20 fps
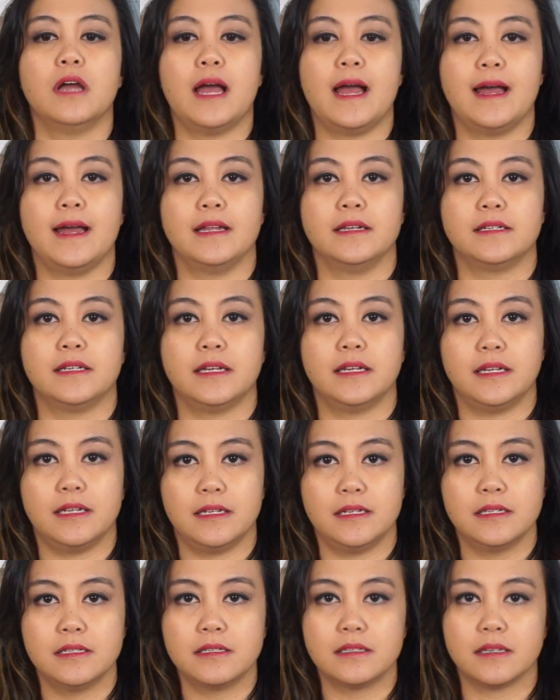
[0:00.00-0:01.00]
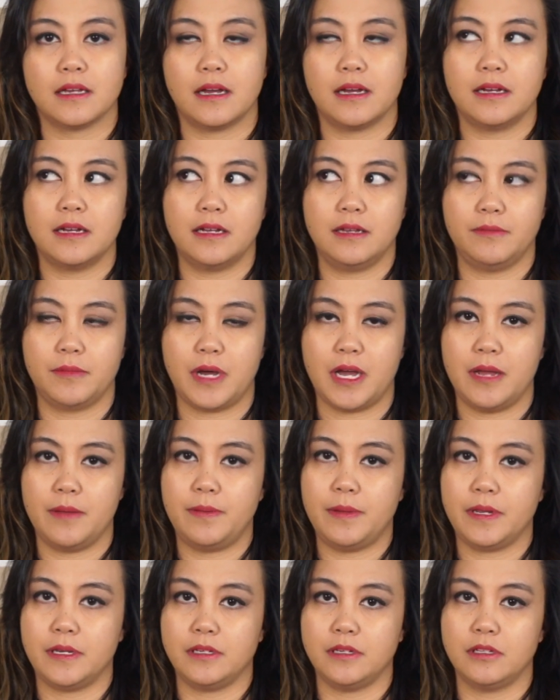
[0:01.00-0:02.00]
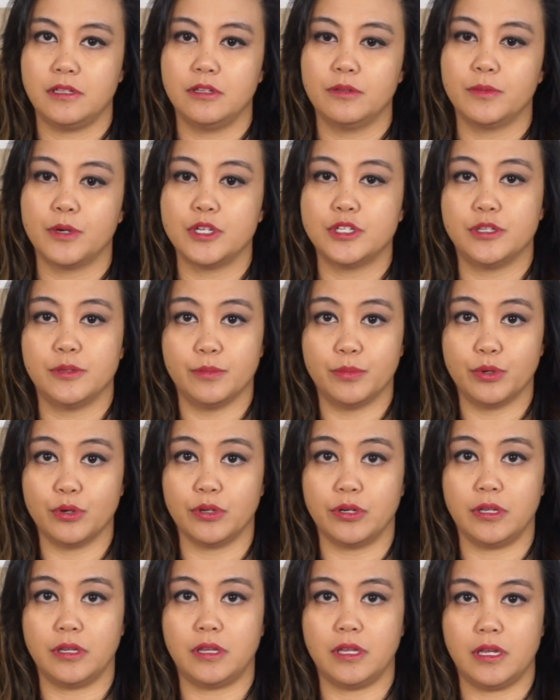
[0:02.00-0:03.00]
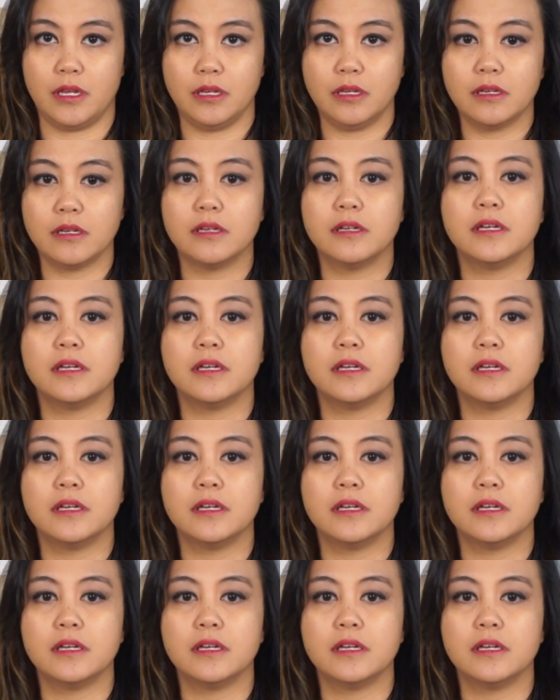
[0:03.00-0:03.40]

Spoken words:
And it is, in my opinion, the most important thing.